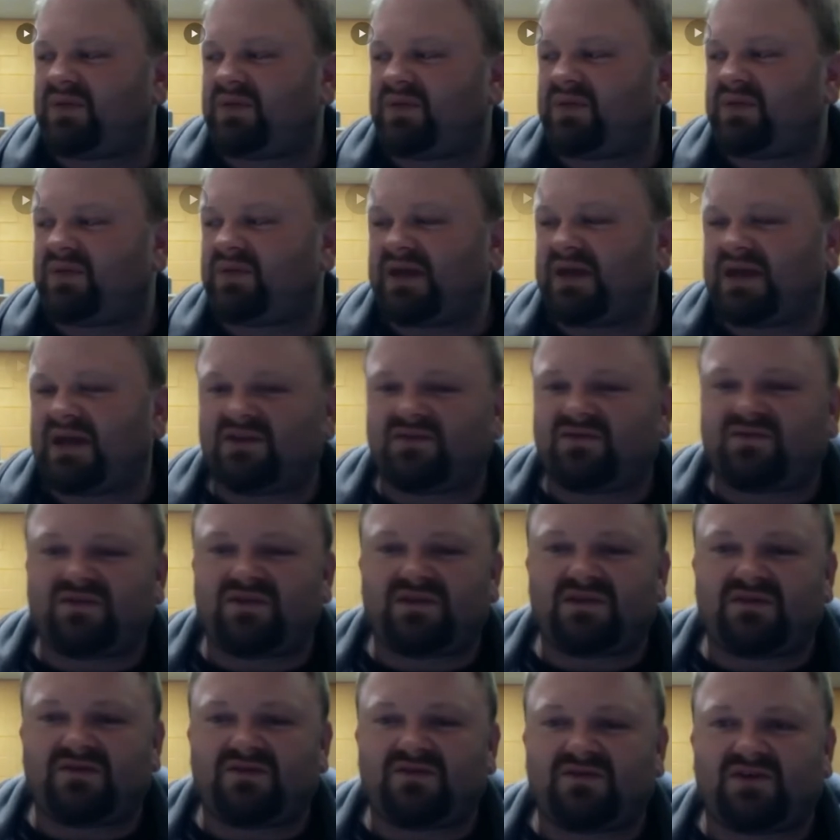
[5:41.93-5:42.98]
Names for
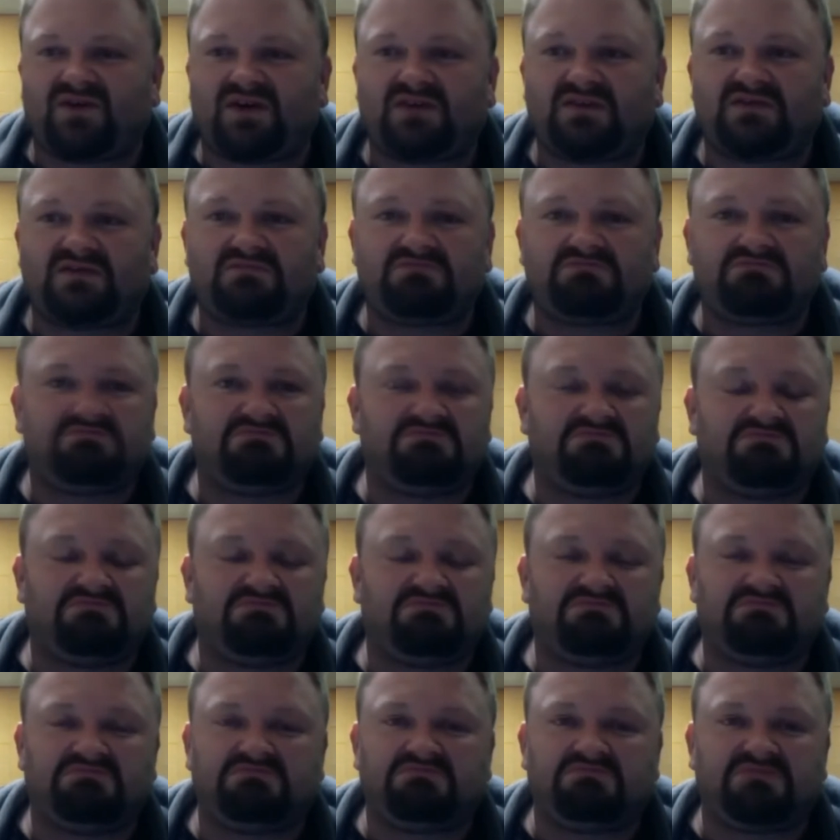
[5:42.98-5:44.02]
the device
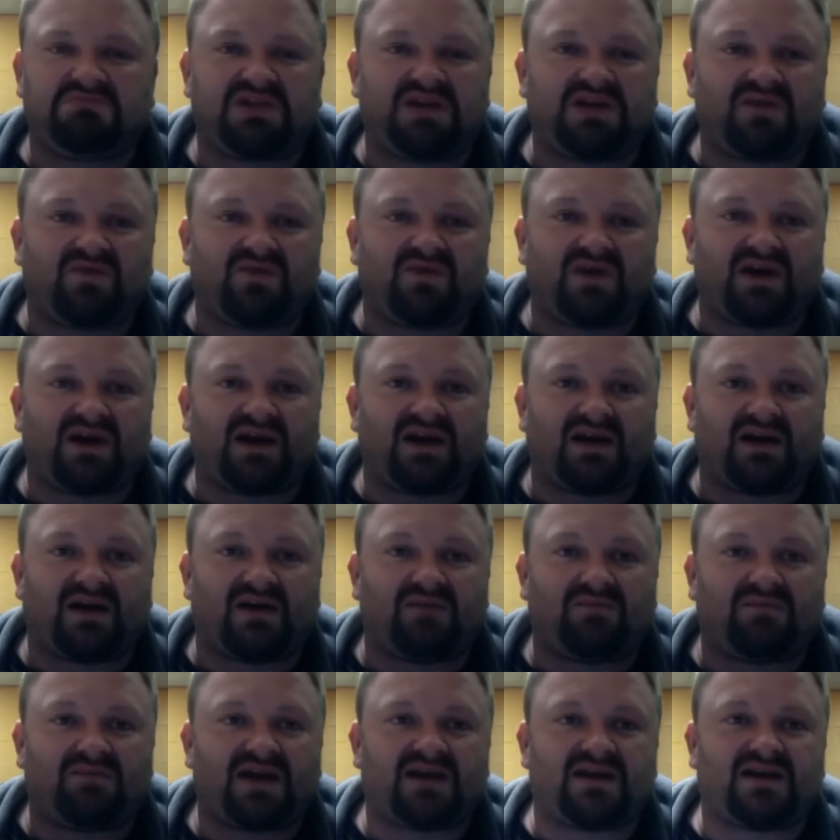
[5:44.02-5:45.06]
didn't really know.
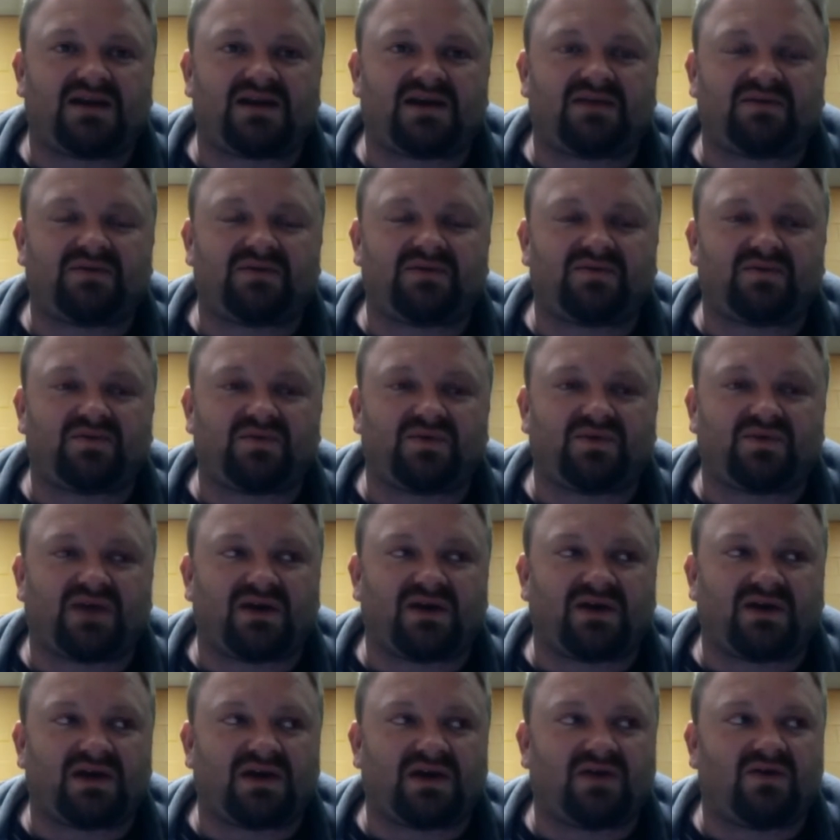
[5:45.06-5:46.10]
Made it up as we were
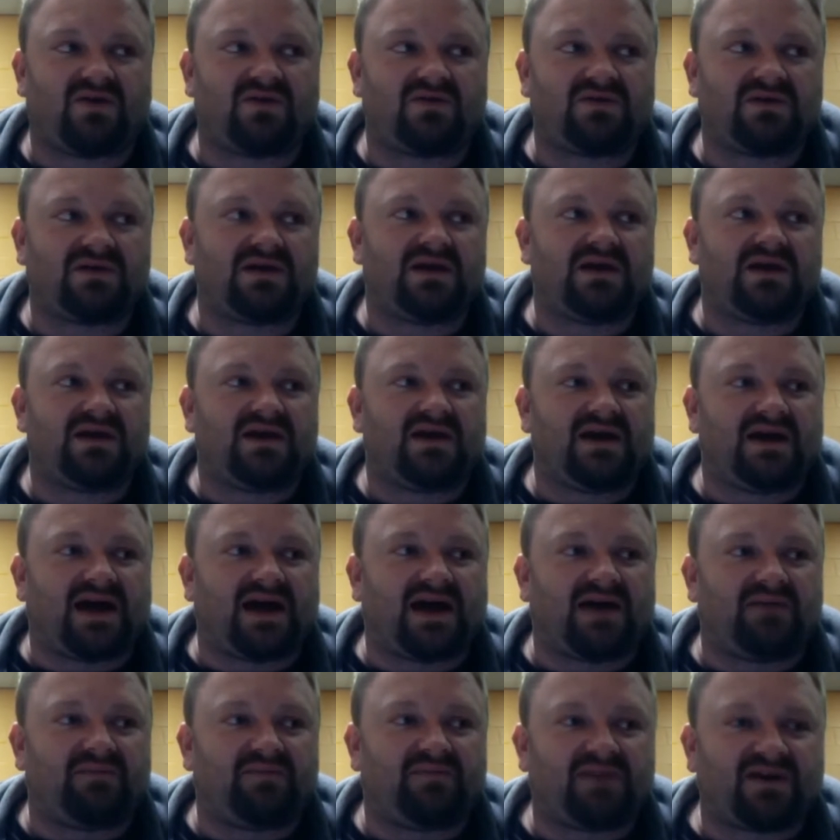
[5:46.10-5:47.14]
going along,
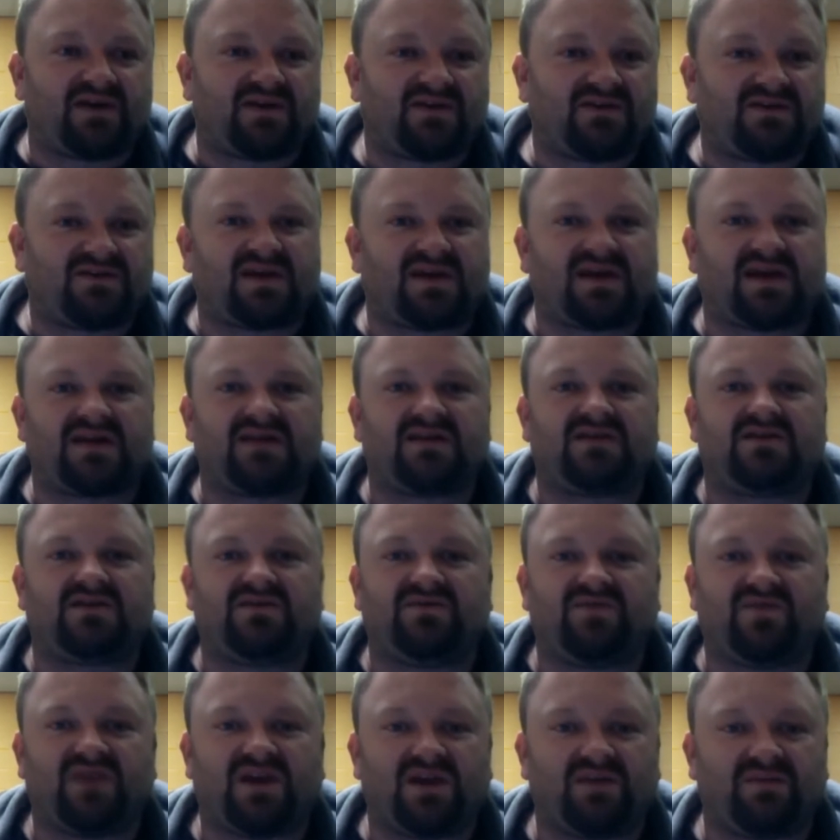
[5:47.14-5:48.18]
um, but I started
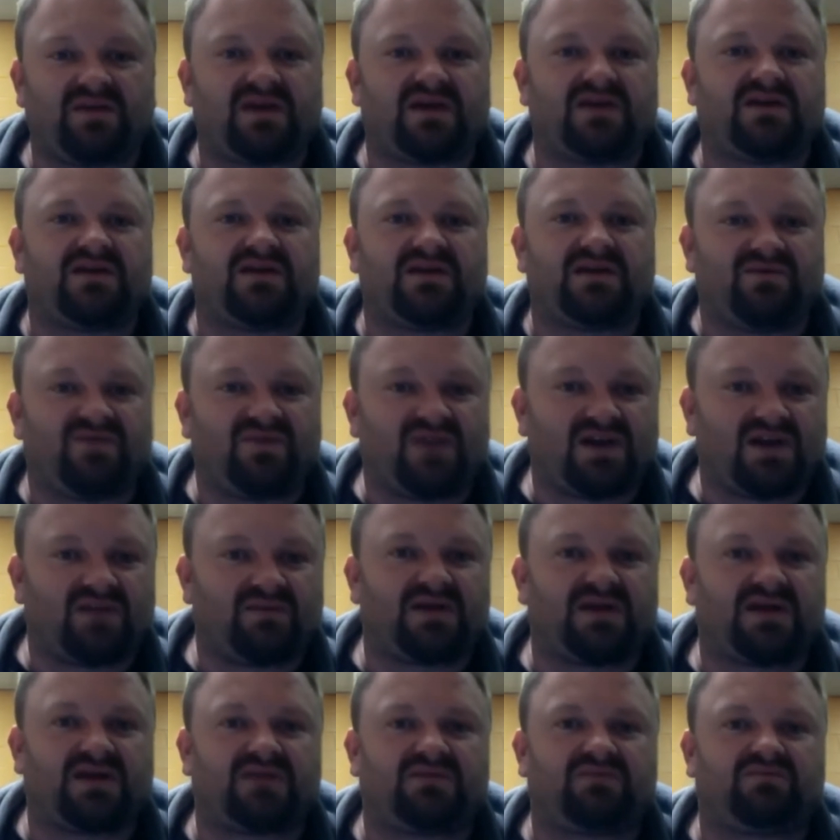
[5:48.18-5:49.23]
developing it and
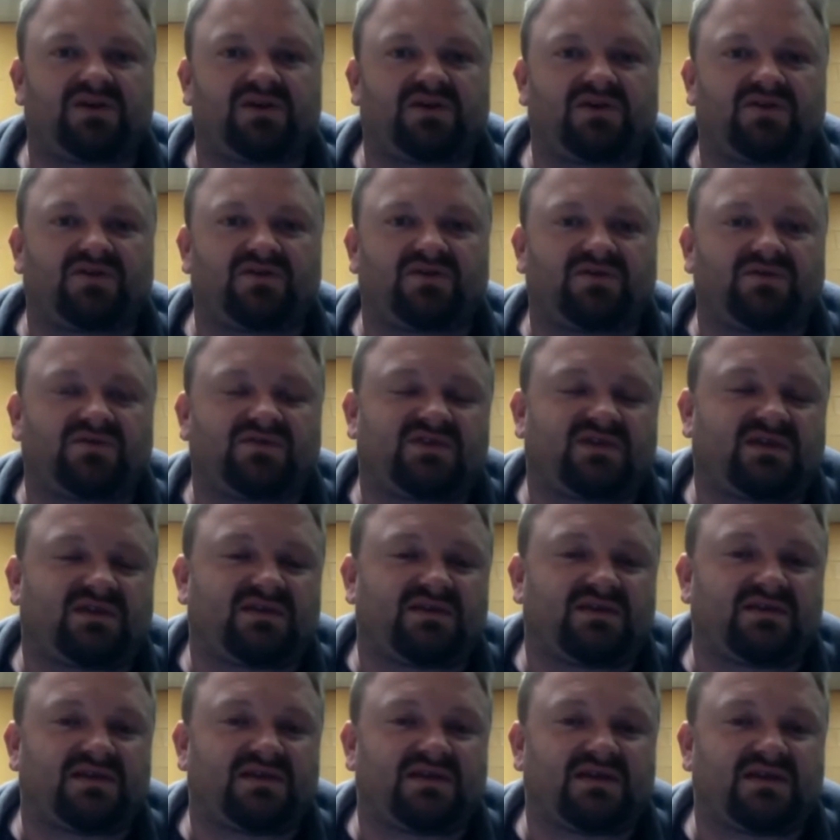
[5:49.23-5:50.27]
developing it because it was
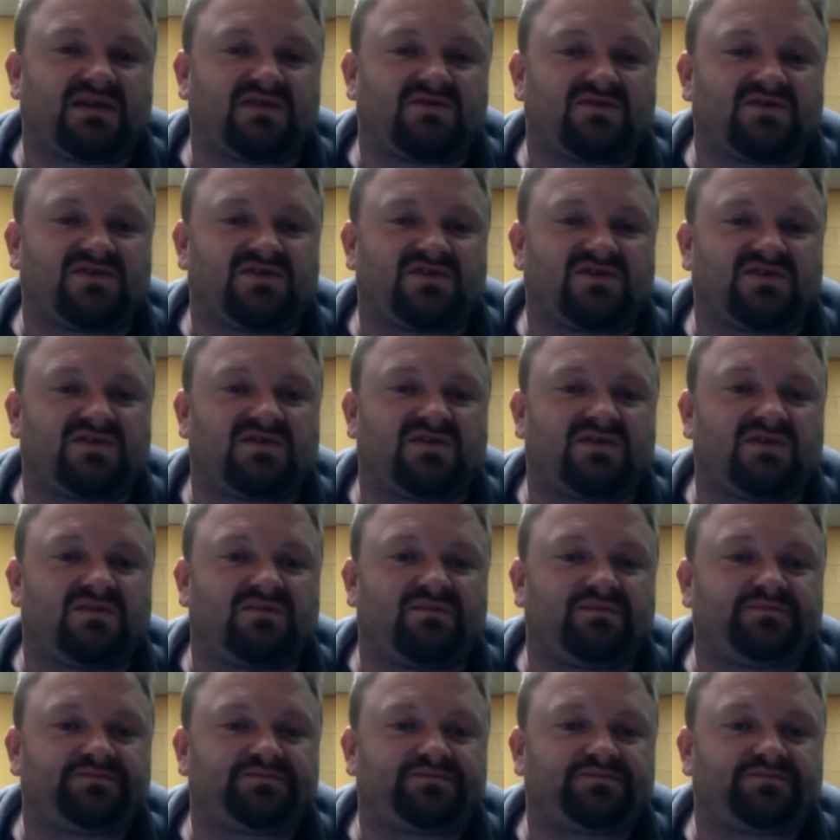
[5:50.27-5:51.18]
something that interested them.